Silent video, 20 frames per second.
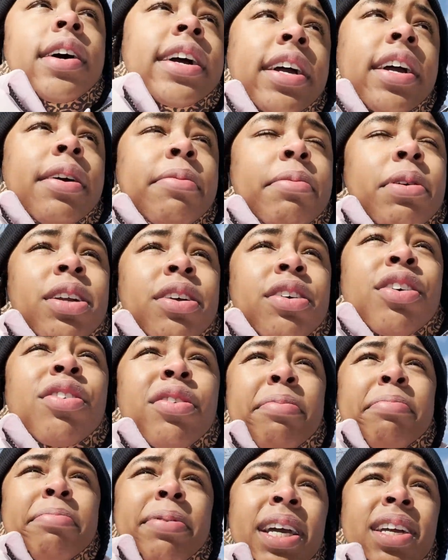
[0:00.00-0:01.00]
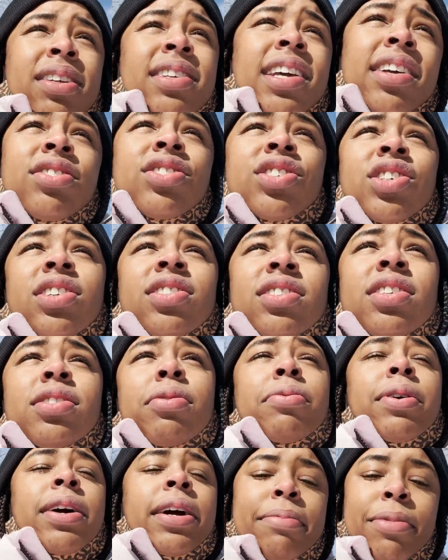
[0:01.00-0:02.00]
right, I'm gonna go and pay attention to
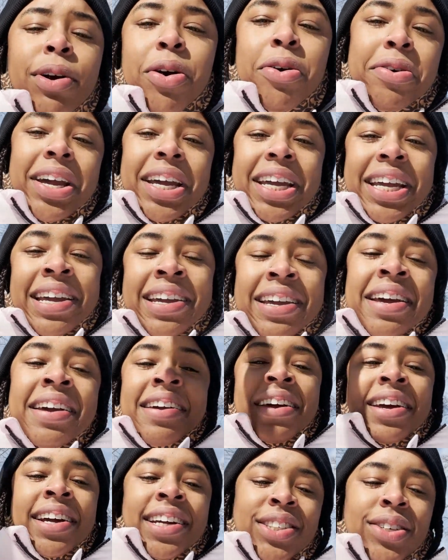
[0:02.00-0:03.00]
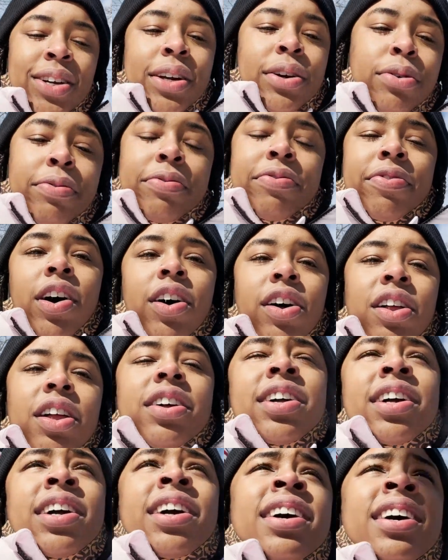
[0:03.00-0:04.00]
where I'm going so I don't fall
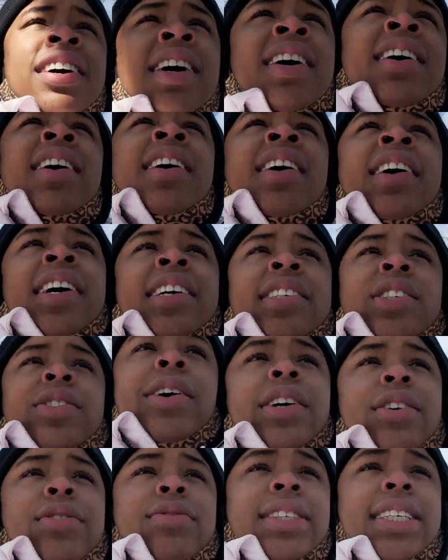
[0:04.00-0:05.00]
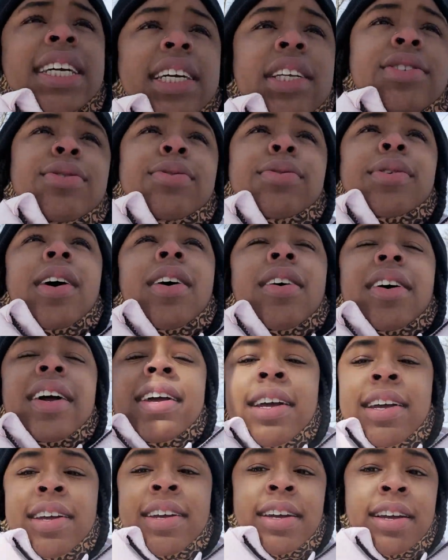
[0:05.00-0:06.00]
and so I don't take too long.
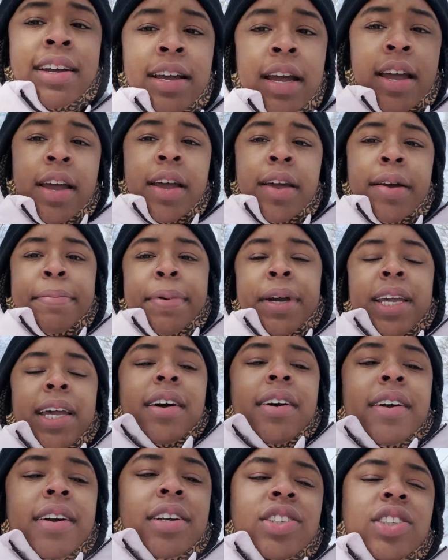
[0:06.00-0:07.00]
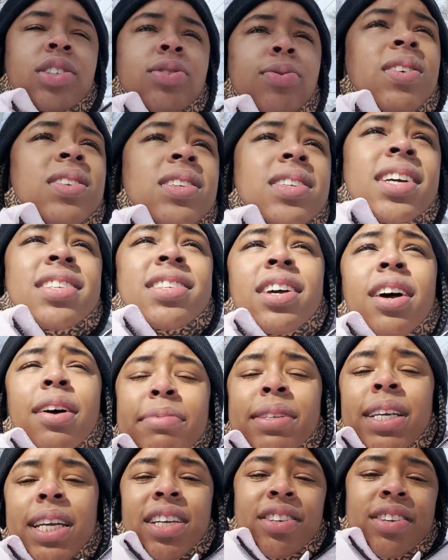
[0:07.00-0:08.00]
But yeah, just wanted to
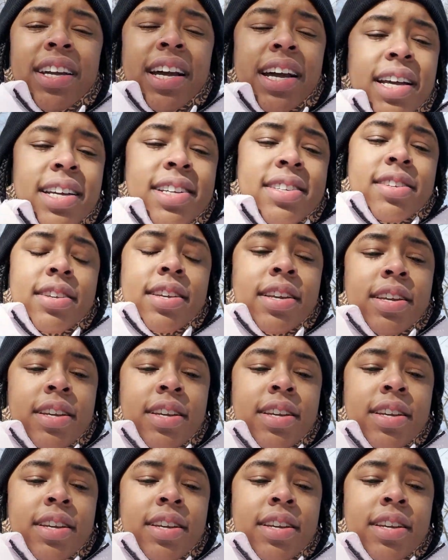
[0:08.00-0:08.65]
update you guys.